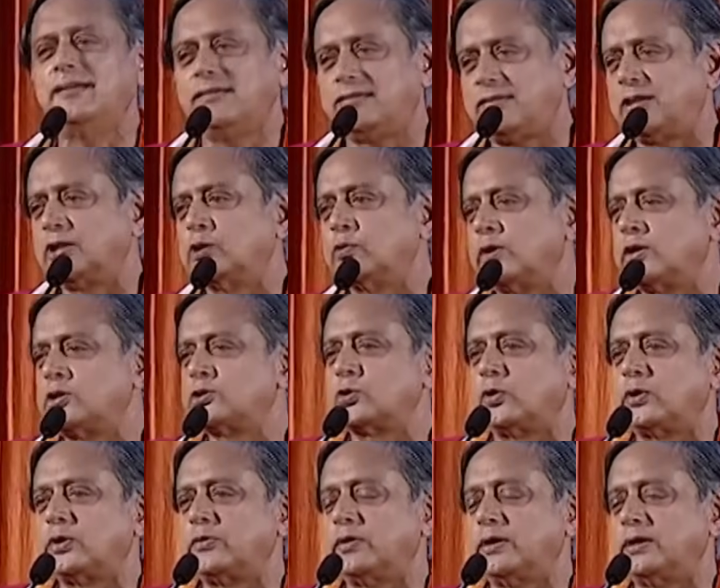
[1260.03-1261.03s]
anything you
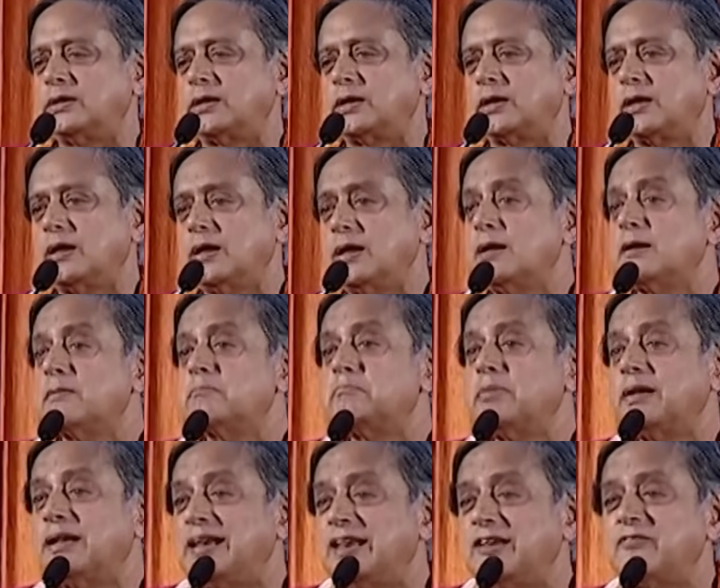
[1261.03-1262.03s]
enjoy reading.
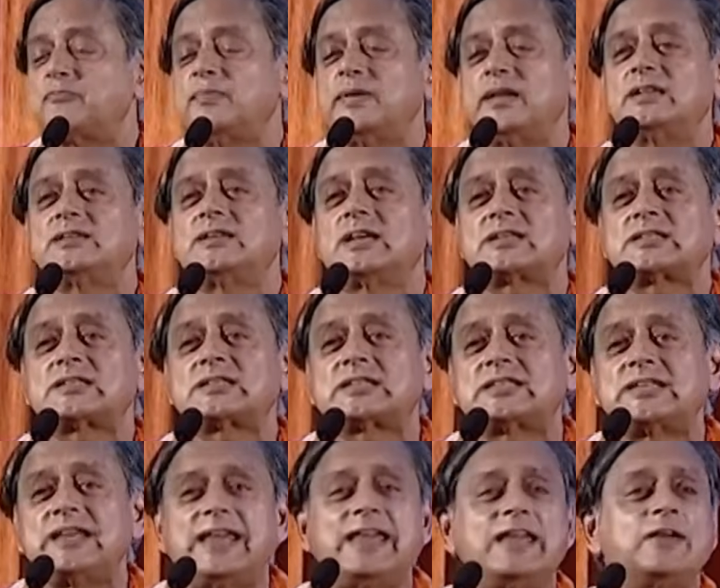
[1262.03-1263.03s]
Believe me,
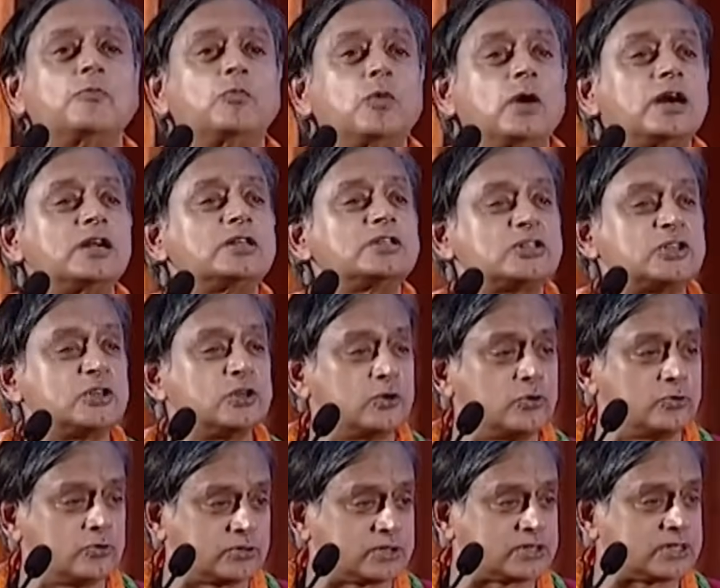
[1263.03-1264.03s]
just seeing words
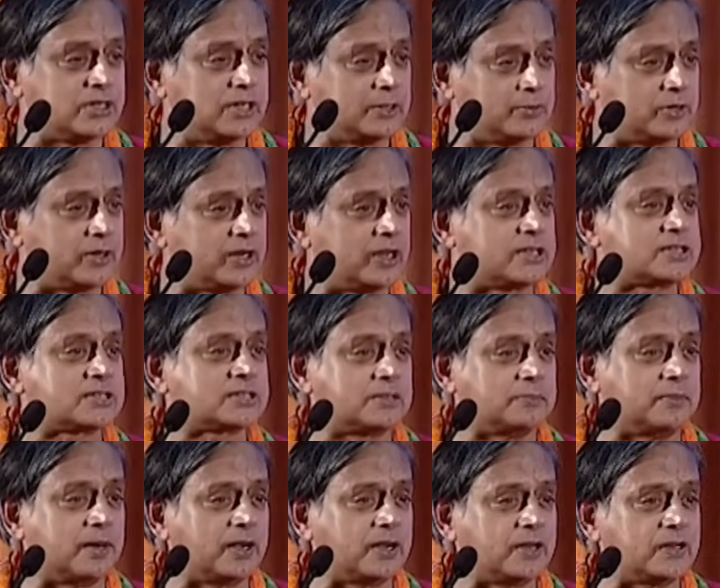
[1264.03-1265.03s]
used liberates
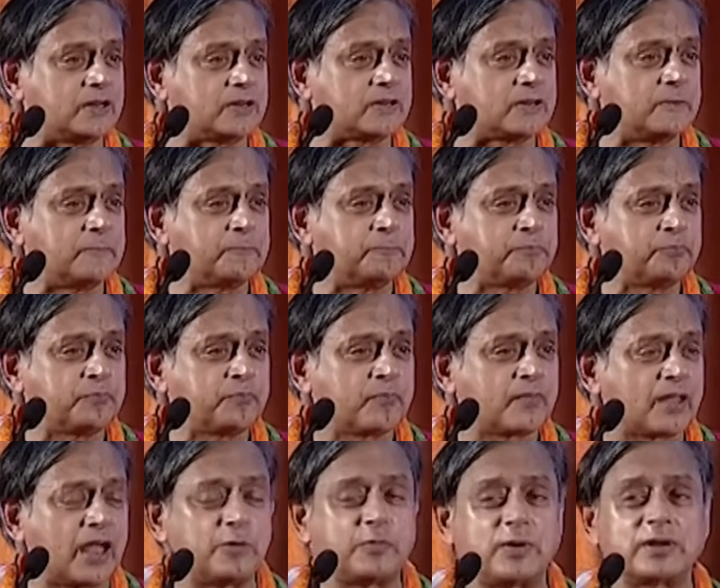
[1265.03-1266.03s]
the mind.
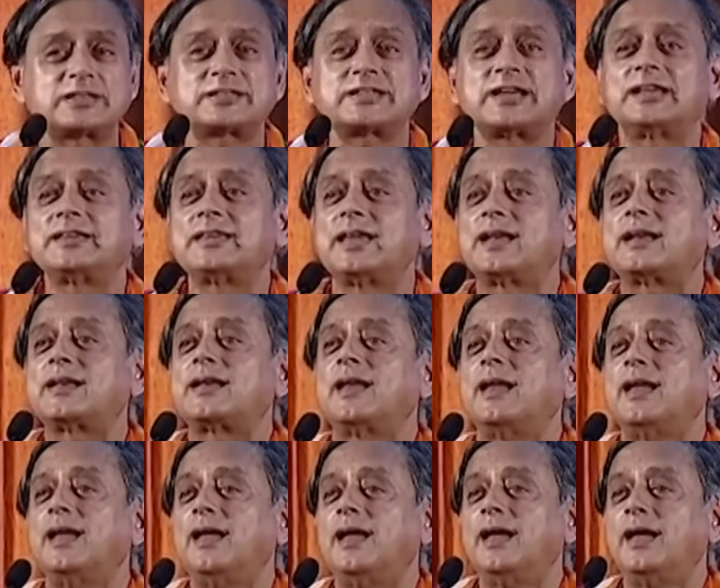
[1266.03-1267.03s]
I once said
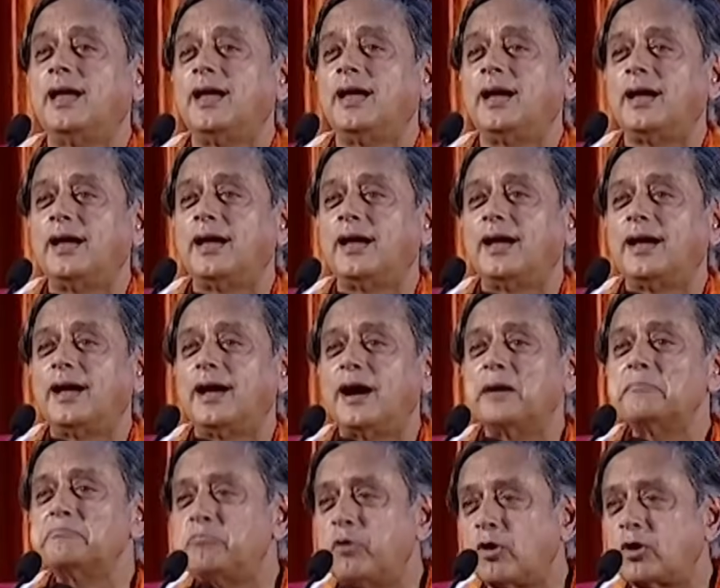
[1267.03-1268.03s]
that
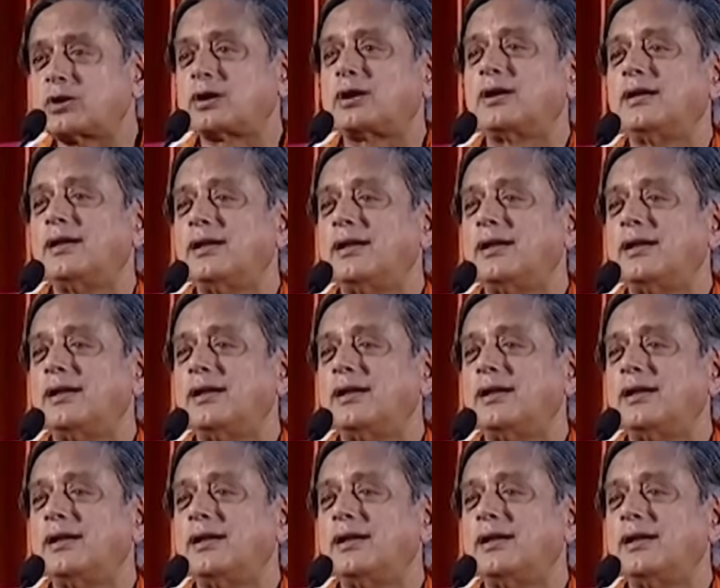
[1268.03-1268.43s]
a book